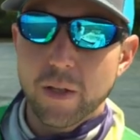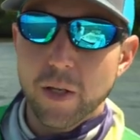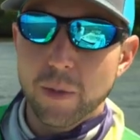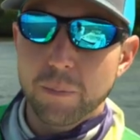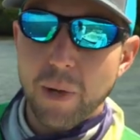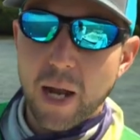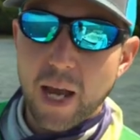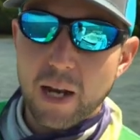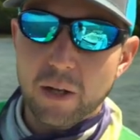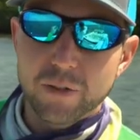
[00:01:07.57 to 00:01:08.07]

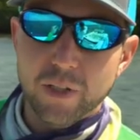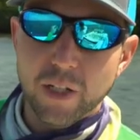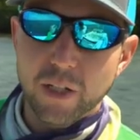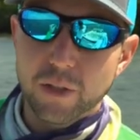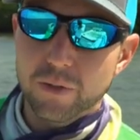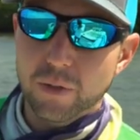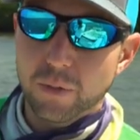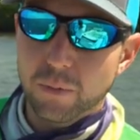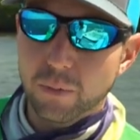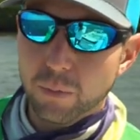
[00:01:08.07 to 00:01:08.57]
Their paddle
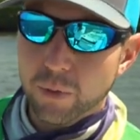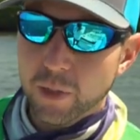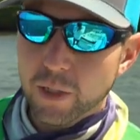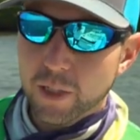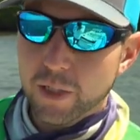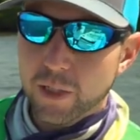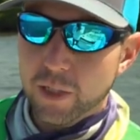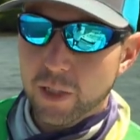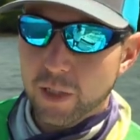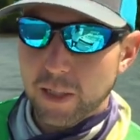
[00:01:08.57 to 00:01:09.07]
tails are
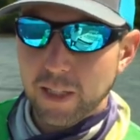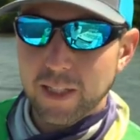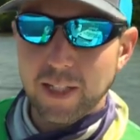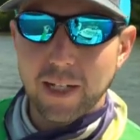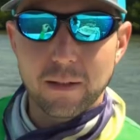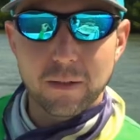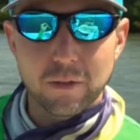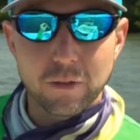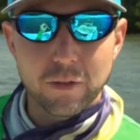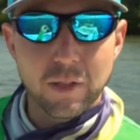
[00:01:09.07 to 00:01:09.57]
really good. They
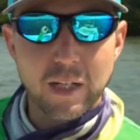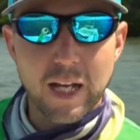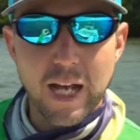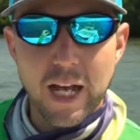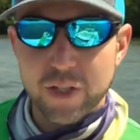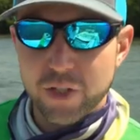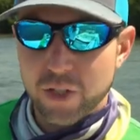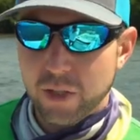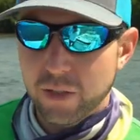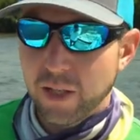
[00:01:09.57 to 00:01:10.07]
got on good
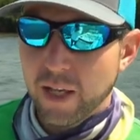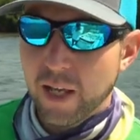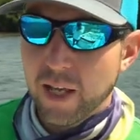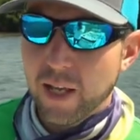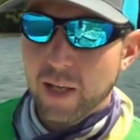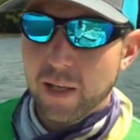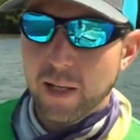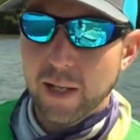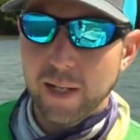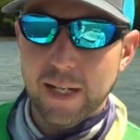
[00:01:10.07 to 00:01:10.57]
action.
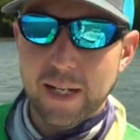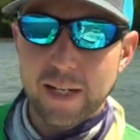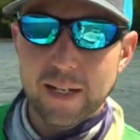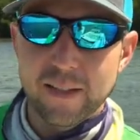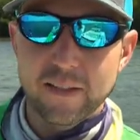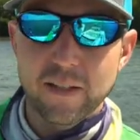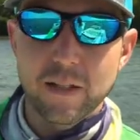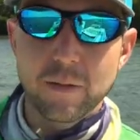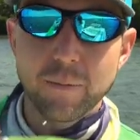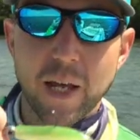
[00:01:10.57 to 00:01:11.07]
And I got
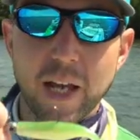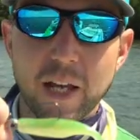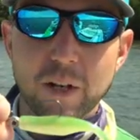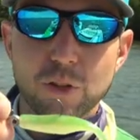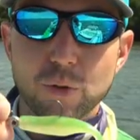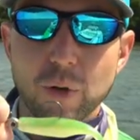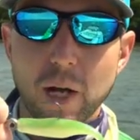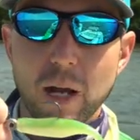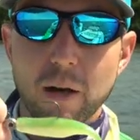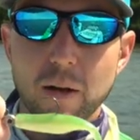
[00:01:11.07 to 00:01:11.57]
a
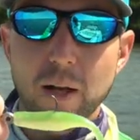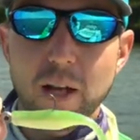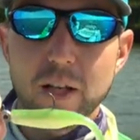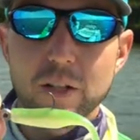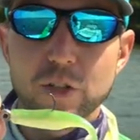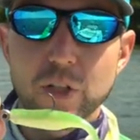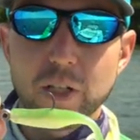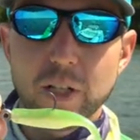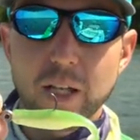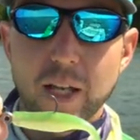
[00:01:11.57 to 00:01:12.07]
Z-Man trout
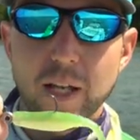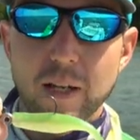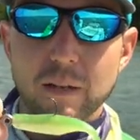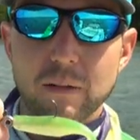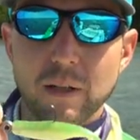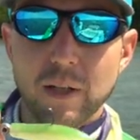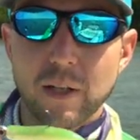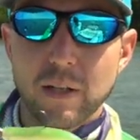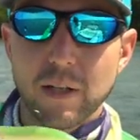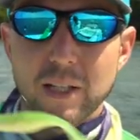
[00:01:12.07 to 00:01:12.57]
eye jig head.
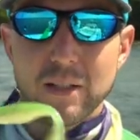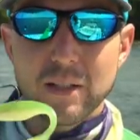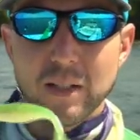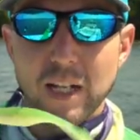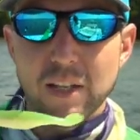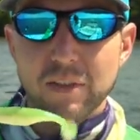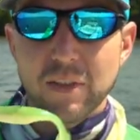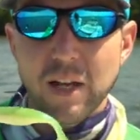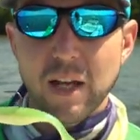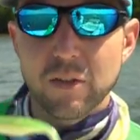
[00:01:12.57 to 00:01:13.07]
That's
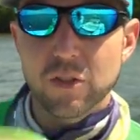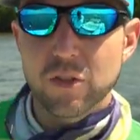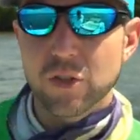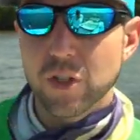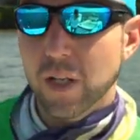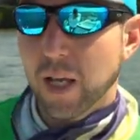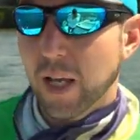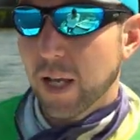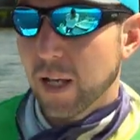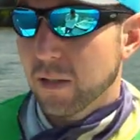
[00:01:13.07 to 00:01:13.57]
an eight ounce
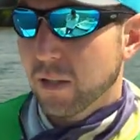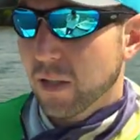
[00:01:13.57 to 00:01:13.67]
jig head.